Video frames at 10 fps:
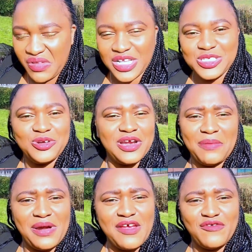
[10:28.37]
do not
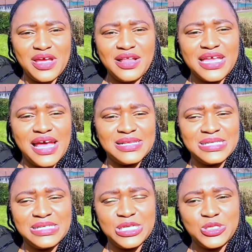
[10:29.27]
apply for healthcare
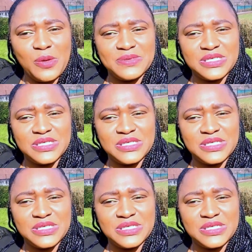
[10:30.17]
assistant jobs.